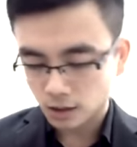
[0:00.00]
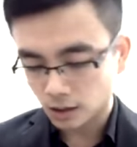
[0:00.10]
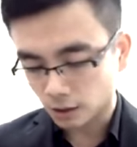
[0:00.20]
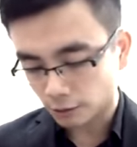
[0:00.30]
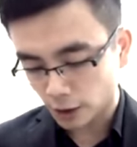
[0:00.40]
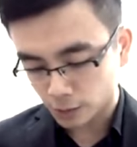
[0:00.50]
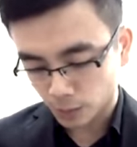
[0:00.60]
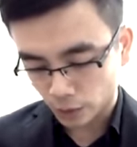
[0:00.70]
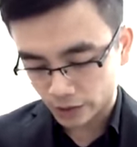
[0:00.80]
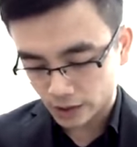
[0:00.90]
in the first
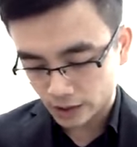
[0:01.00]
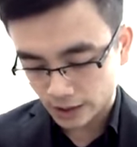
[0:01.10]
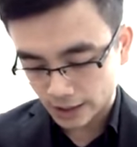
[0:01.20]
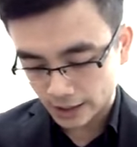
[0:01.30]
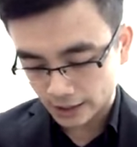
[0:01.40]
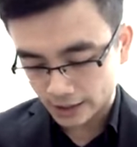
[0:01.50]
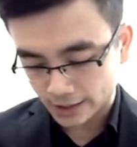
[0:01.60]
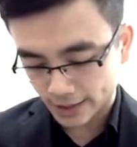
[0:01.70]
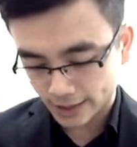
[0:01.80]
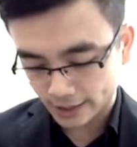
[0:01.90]
point, and the
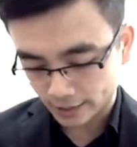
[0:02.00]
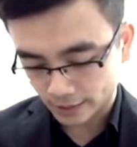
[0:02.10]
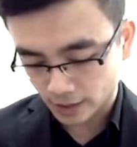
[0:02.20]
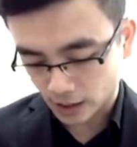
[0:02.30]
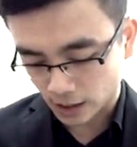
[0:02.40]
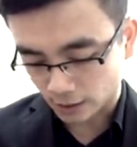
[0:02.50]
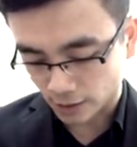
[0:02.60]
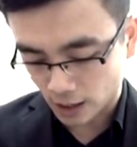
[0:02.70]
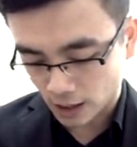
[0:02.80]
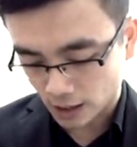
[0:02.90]
second I R
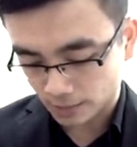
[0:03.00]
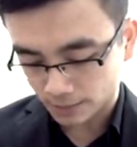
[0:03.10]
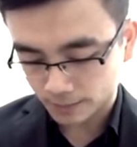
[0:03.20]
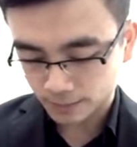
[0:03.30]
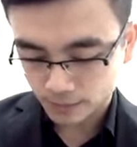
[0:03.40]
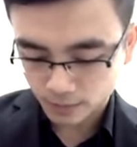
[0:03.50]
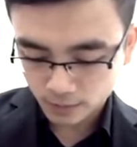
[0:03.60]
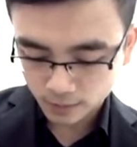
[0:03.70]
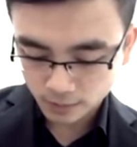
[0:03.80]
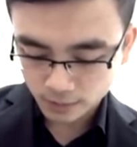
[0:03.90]
R
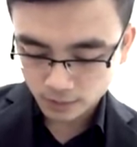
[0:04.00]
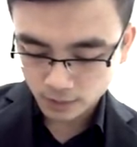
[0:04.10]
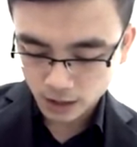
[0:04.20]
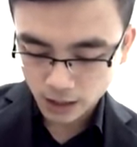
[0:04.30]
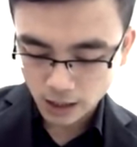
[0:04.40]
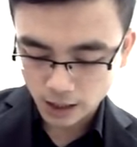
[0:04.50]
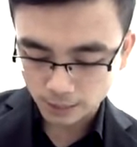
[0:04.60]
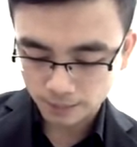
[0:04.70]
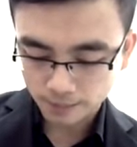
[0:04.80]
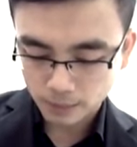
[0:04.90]

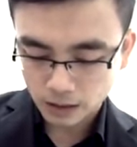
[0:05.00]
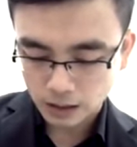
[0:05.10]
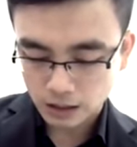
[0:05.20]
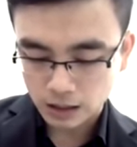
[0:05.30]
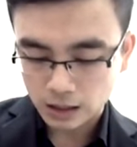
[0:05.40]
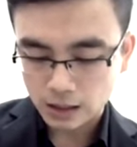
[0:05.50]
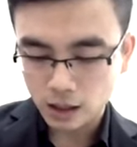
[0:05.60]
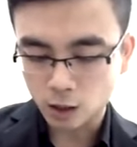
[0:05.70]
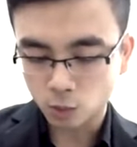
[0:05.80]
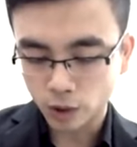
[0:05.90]
here.
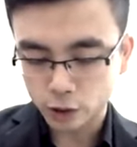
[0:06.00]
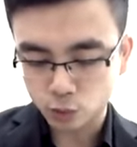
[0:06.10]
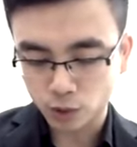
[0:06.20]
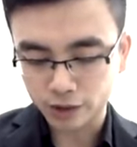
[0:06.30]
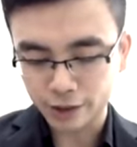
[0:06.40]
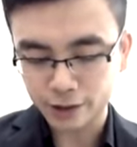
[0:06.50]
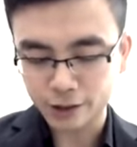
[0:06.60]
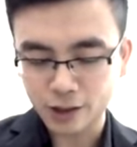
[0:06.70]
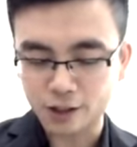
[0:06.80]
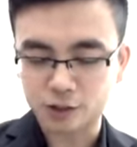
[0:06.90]
Uh, which one are you
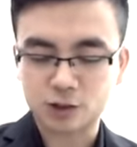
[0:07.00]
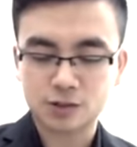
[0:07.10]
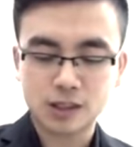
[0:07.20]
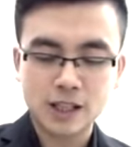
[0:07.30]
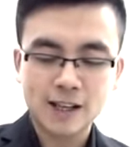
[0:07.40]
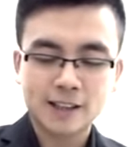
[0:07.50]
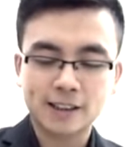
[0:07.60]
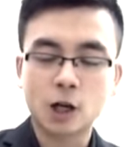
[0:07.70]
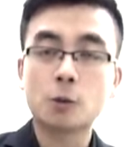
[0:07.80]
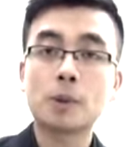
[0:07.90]
going to use?
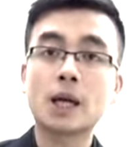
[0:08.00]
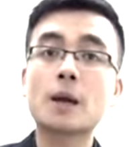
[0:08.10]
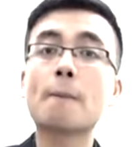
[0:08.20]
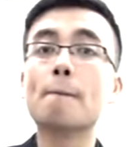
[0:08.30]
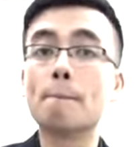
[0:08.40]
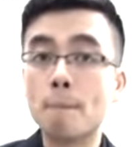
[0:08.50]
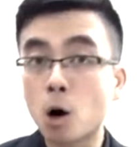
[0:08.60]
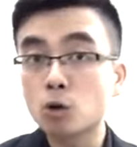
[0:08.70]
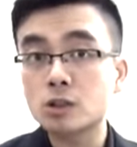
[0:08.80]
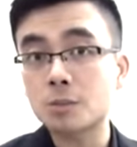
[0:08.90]
there will be
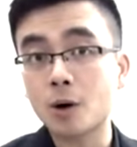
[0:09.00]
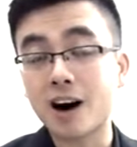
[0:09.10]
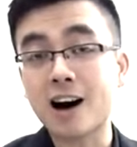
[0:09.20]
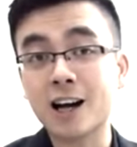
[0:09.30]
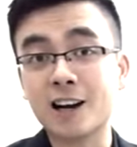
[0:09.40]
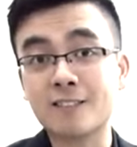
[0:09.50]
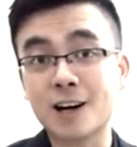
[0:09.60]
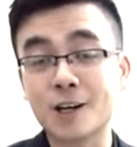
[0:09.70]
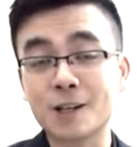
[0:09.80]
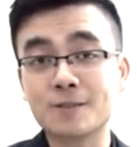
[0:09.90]
multiple I R
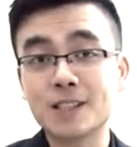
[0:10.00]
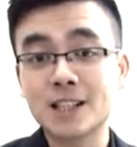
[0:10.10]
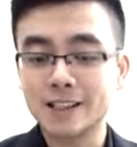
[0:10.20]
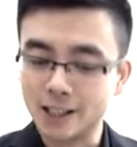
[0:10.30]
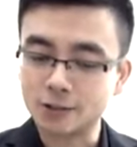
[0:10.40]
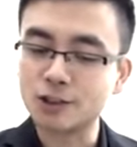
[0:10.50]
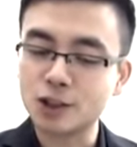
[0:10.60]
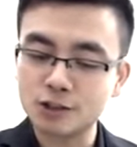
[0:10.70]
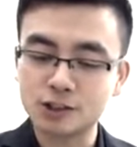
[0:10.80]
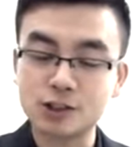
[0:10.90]
R if
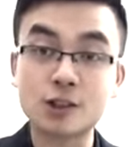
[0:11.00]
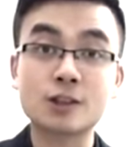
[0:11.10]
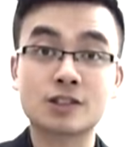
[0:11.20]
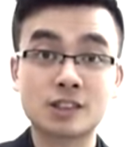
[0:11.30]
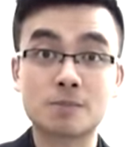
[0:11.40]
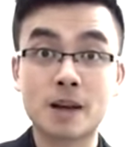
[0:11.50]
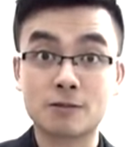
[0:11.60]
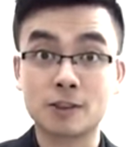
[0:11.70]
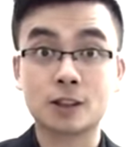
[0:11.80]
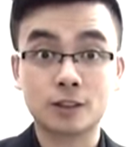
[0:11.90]
you were to use this
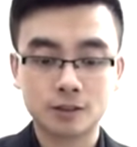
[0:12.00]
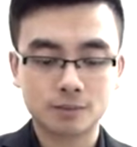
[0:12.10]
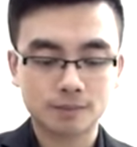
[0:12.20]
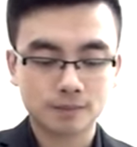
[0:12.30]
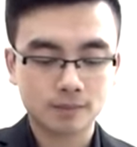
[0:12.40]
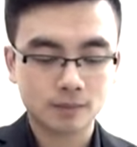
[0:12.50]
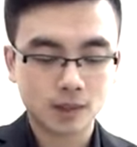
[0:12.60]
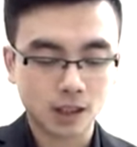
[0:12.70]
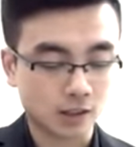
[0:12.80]
method in